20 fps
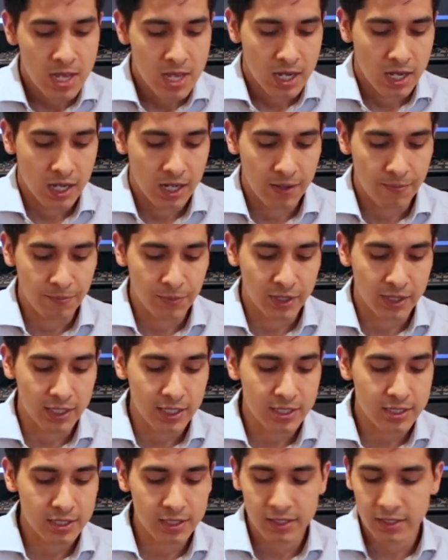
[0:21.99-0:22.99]
But
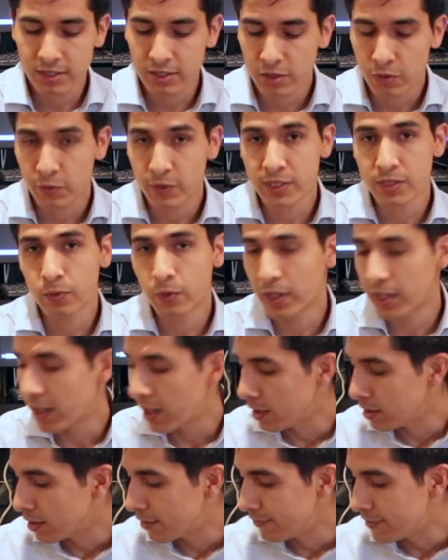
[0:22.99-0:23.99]
these things, the reason why
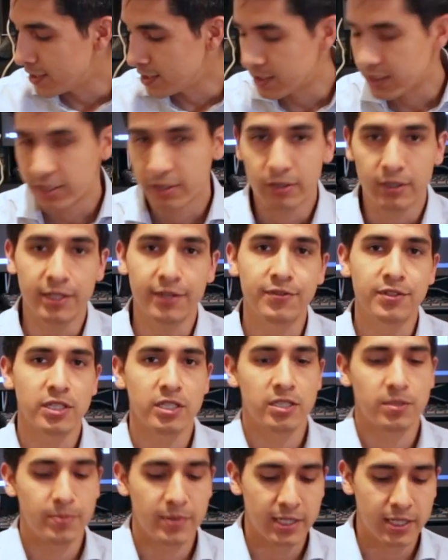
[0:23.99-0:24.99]
I love these heel lifts
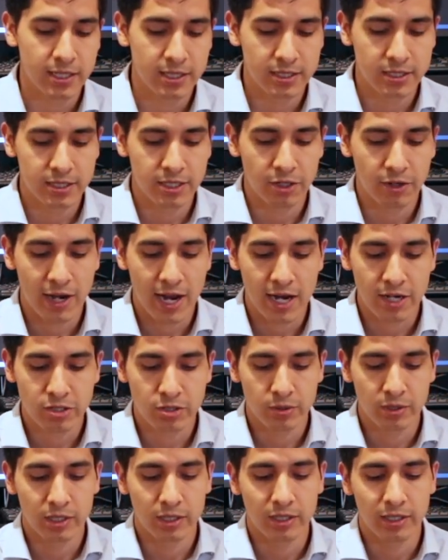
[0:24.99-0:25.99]
is because they're
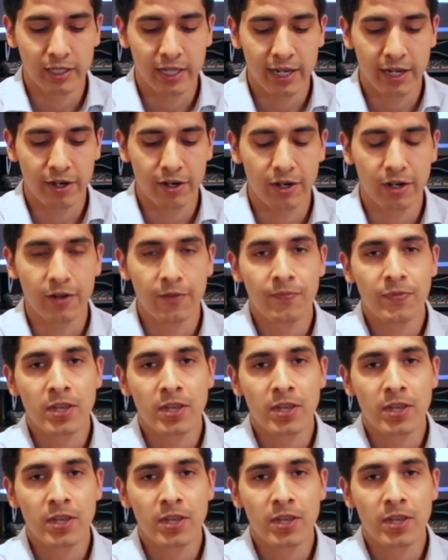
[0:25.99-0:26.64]
actually layered.